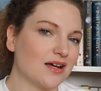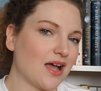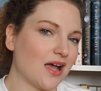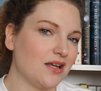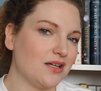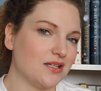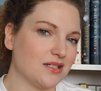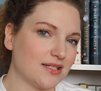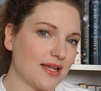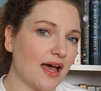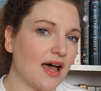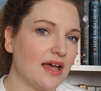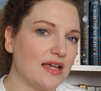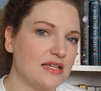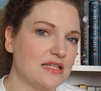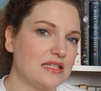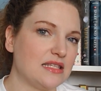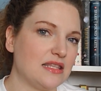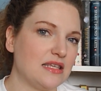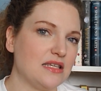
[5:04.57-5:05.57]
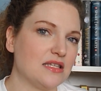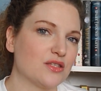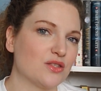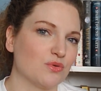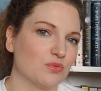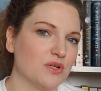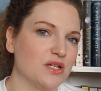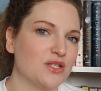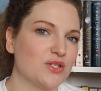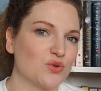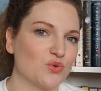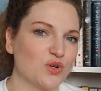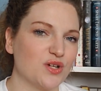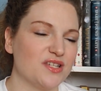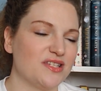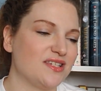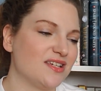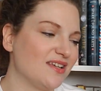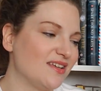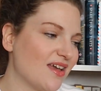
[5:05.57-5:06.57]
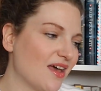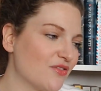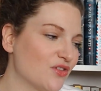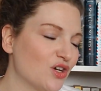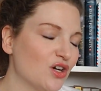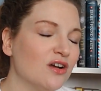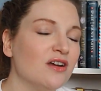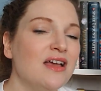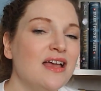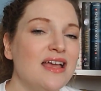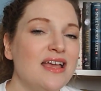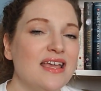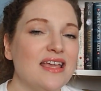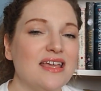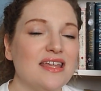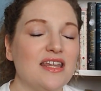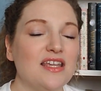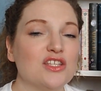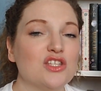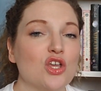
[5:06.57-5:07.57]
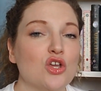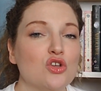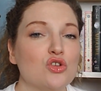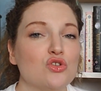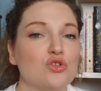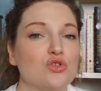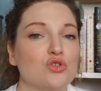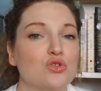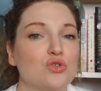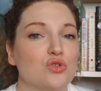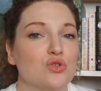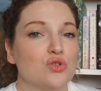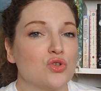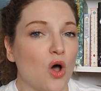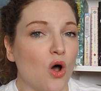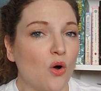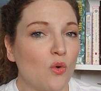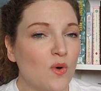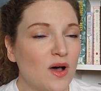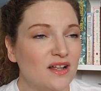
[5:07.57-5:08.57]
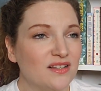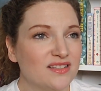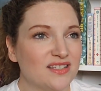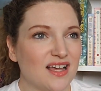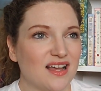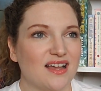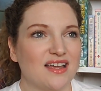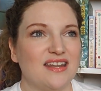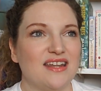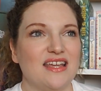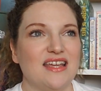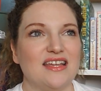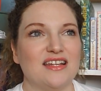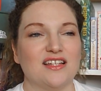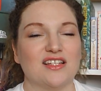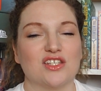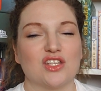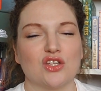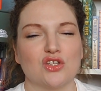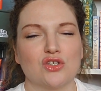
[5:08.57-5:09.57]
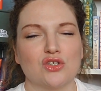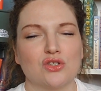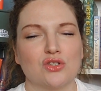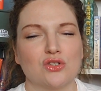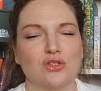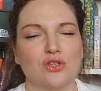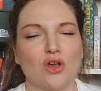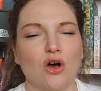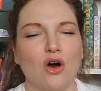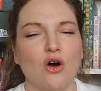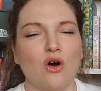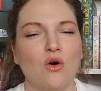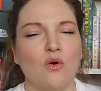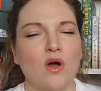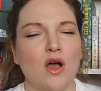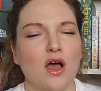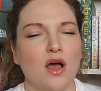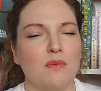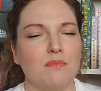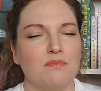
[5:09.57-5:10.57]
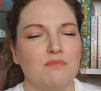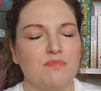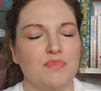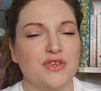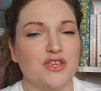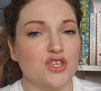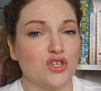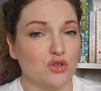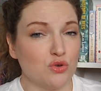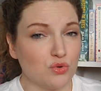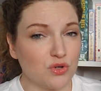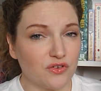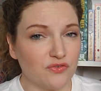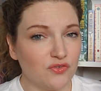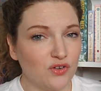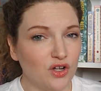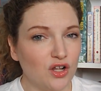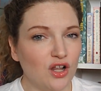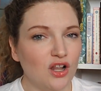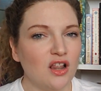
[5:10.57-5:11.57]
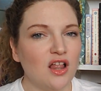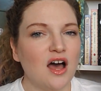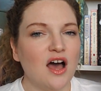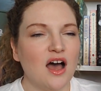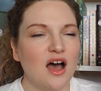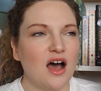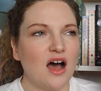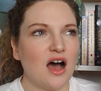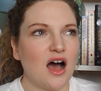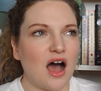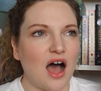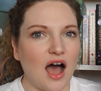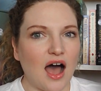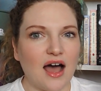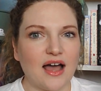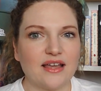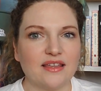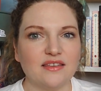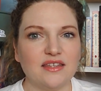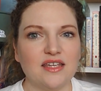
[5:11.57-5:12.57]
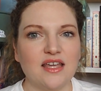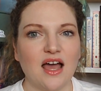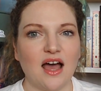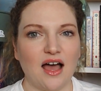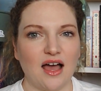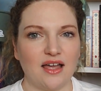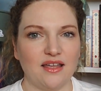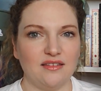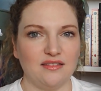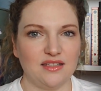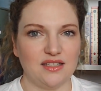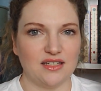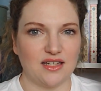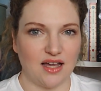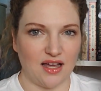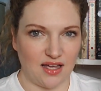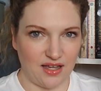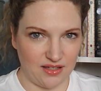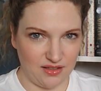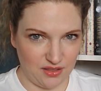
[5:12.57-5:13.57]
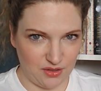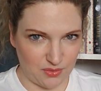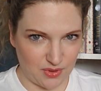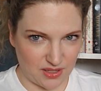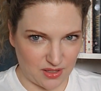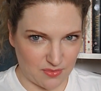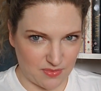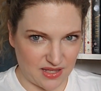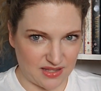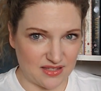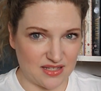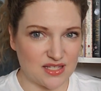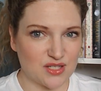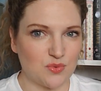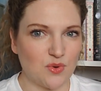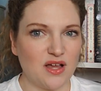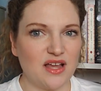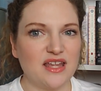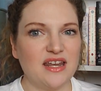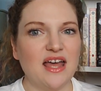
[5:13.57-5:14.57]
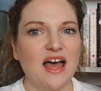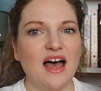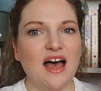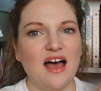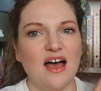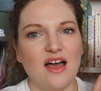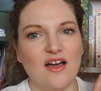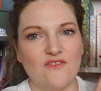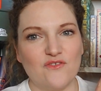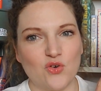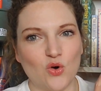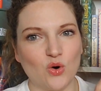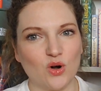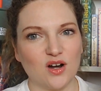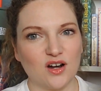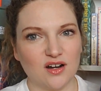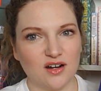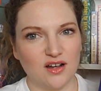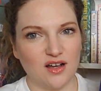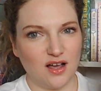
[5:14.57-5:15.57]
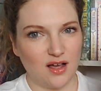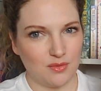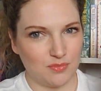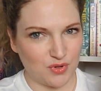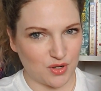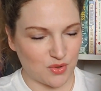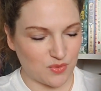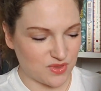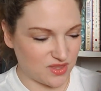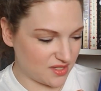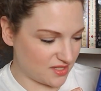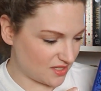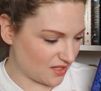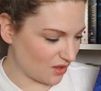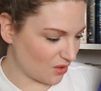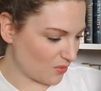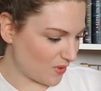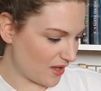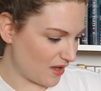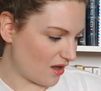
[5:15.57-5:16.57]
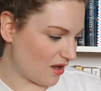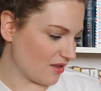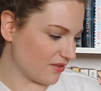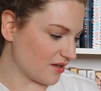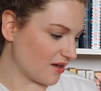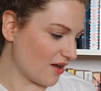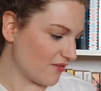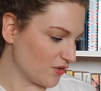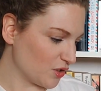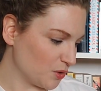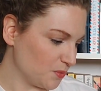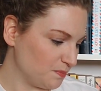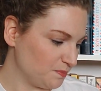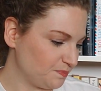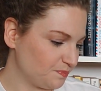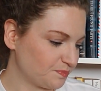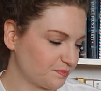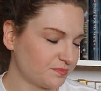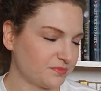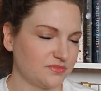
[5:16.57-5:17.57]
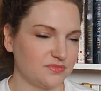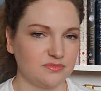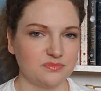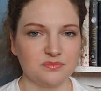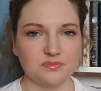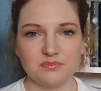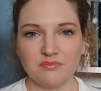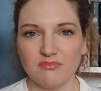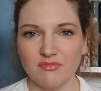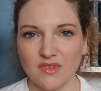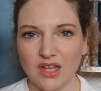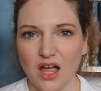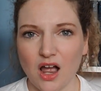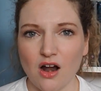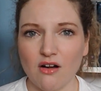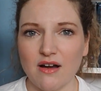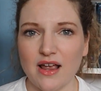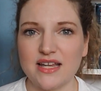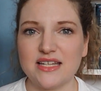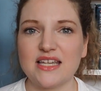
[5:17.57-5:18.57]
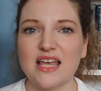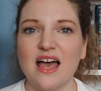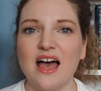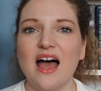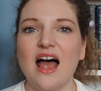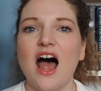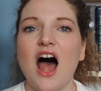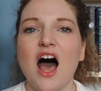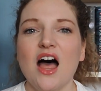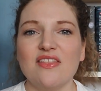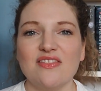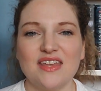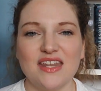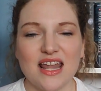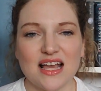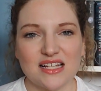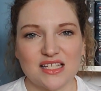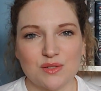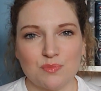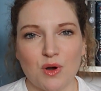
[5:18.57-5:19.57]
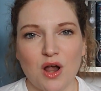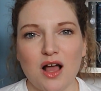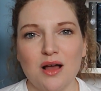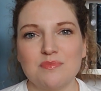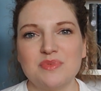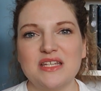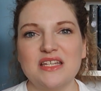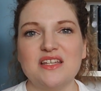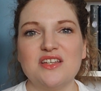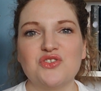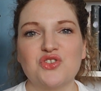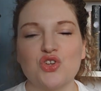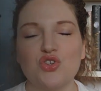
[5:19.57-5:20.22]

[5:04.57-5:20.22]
kind of ties these three stories together. It is so well done. It is so beautiful. Highly, highly, highly recommend this one for a book with a silhouette on the cover. All right, the next prompt is